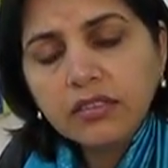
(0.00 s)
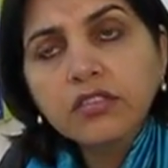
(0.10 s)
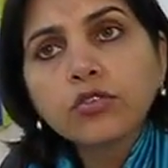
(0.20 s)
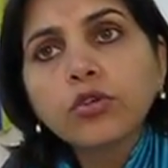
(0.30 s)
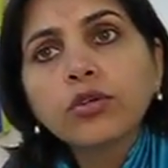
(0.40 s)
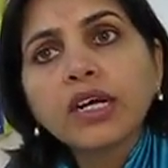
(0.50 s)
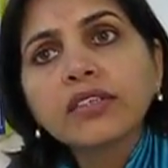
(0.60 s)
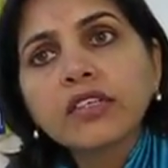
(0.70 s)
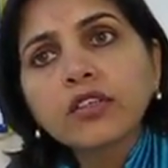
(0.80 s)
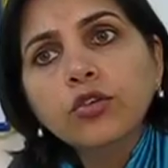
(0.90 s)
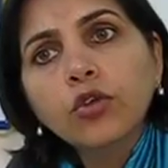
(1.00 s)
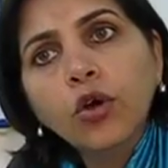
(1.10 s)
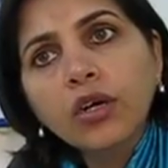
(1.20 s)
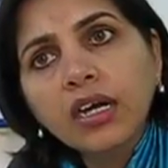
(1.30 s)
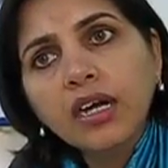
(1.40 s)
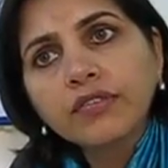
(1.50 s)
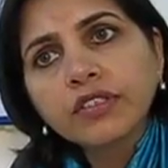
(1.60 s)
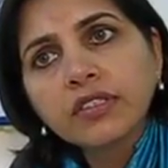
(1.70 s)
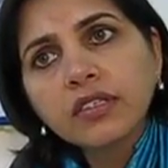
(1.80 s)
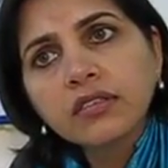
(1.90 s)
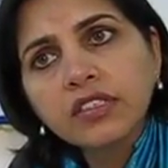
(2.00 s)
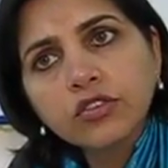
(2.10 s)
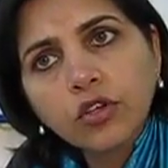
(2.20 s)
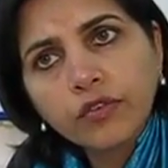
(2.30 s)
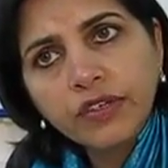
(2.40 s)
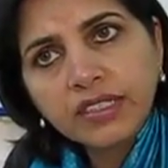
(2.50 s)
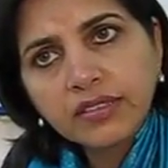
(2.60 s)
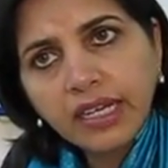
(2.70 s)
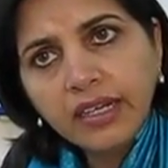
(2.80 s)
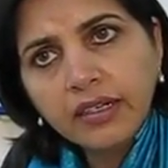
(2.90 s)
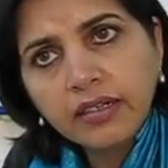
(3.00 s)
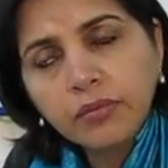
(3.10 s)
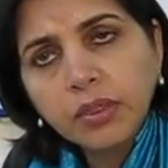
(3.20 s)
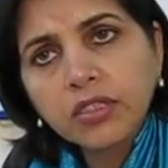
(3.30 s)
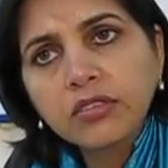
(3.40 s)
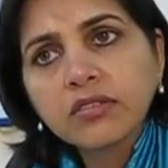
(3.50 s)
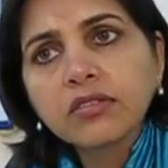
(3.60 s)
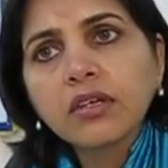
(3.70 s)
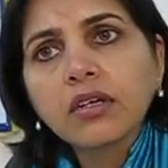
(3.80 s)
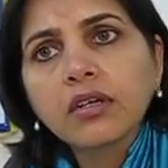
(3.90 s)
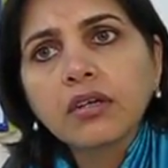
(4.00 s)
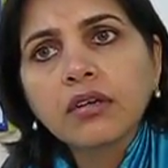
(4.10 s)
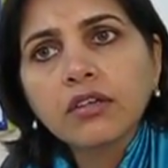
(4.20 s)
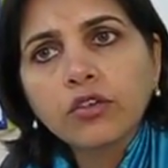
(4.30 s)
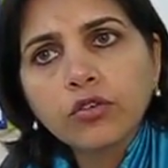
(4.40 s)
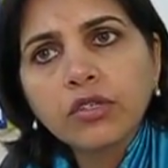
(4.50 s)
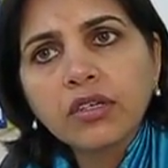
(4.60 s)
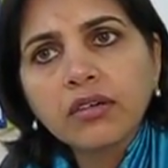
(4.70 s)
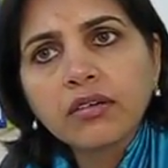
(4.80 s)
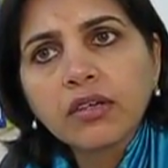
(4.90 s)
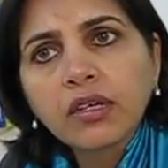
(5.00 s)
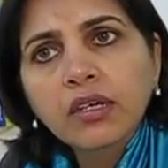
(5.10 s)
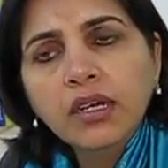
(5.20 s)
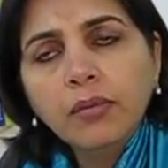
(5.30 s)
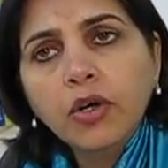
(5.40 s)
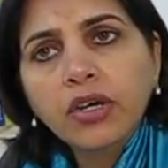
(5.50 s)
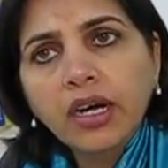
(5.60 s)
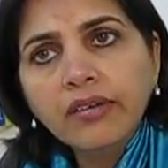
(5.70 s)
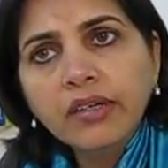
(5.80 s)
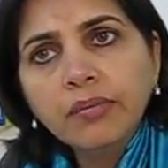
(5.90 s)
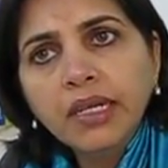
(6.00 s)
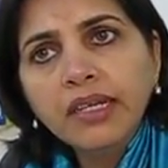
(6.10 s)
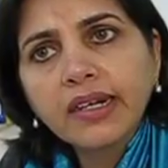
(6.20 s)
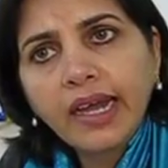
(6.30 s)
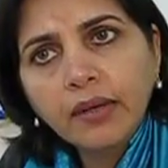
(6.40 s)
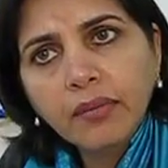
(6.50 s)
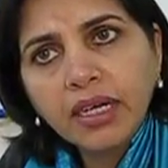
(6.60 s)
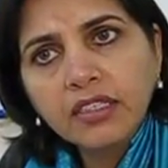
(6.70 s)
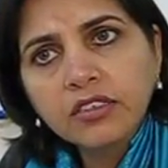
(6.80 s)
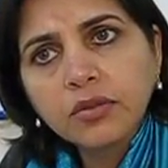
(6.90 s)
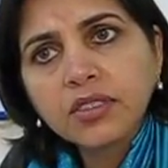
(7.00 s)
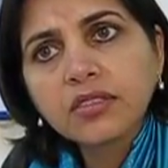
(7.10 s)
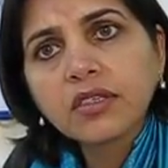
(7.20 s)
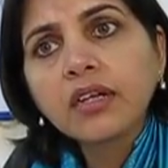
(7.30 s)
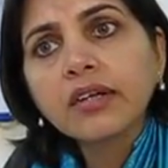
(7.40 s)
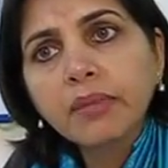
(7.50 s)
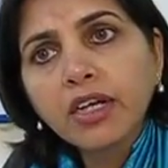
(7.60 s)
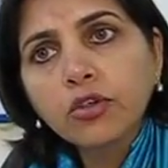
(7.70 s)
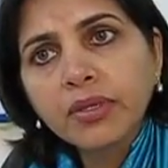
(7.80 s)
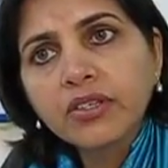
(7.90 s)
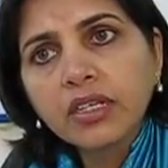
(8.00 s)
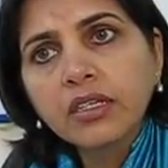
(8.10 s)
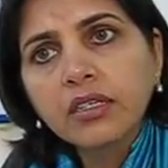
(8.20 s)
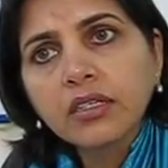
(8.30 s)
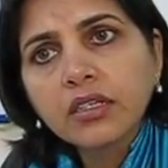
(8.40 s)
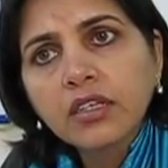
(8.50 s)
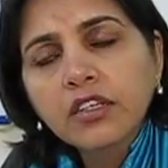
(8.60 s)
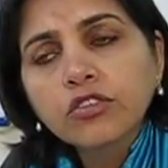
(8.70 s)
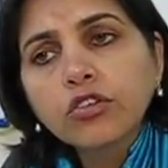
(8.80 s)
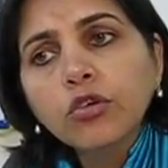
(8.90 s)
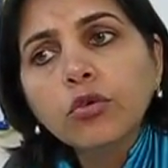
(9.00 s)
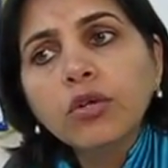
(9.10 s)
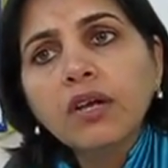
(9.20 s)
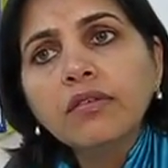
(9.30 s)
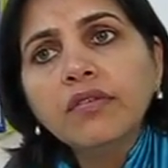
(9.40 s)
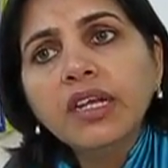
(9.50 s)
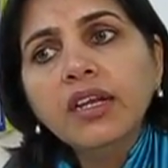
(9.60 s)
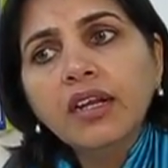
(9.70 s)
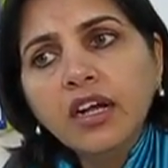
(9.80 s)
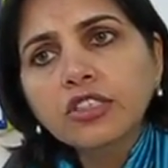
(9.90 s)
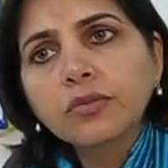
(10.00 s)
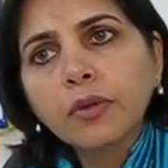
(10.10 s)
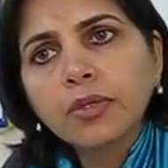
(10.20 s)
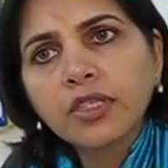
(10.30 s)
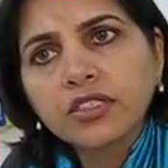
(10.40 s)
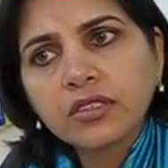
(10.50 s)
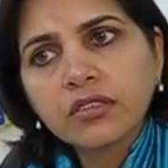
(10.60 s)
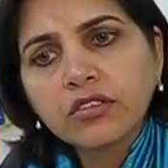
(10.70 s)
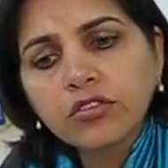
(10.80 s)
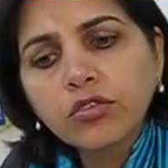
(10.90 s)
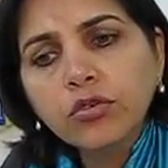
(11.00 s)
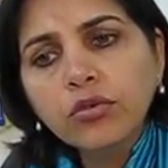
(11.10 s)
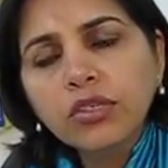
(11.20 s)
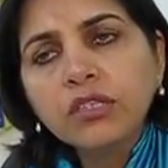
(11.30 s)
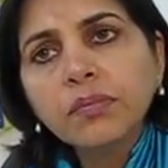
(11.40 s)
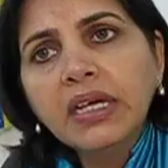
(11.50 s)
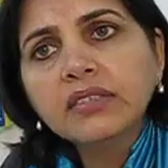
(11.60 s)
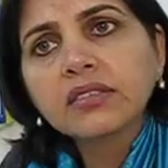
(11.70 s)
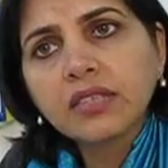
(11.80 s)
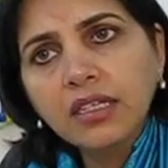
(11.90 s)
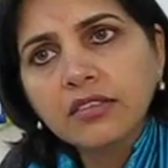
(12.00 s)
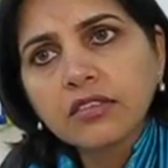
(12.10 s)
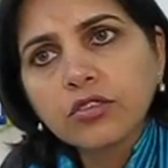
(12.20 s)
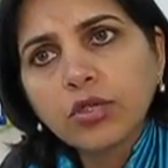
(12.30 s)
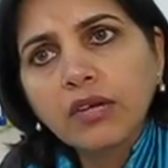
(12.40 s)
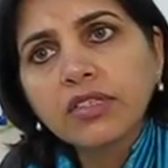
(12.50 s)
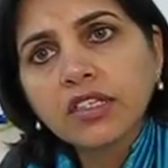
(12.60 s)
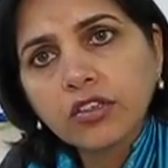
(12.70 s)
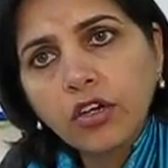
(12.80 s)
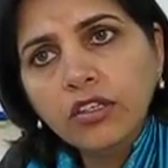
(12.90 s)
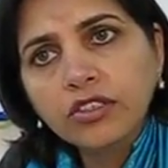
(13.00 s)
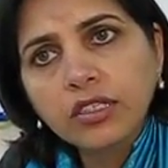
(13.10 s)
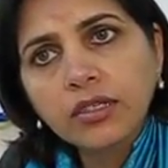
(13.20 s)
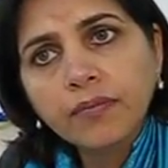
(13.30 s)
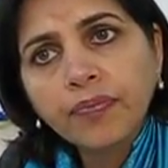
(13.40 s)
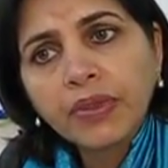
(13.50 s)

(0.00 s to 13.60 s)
this is going to continue long after these conflicts end, because there are about 100 million landmines which still remain to be triggered. So you're going to have a very large population. So it makes sense to have a technology